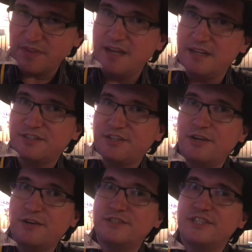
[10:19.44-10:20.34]
It is
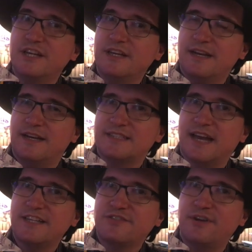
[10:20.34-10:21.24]
huge. There's
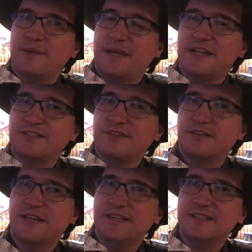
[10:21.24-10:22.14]
ice cream. It is
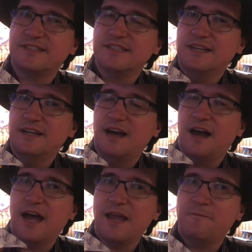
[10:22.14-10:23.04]
cookies.
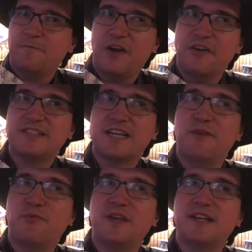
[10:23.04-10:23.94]
I am very
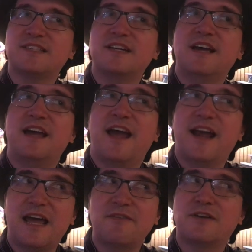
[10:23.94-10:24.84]
excited for this,
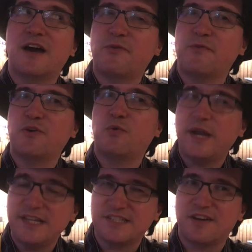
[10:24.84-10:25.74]
and I have a cover of a
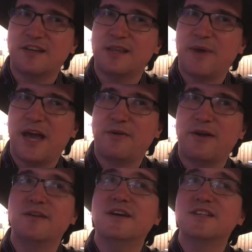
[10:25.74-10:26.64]
Queen song in the
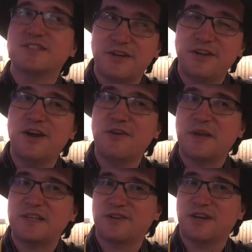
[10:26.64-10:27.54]
background, so you know
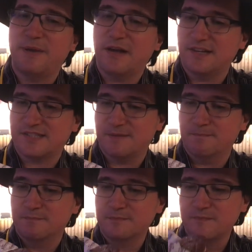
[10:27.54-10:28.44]
things are going to be awesome. Mm.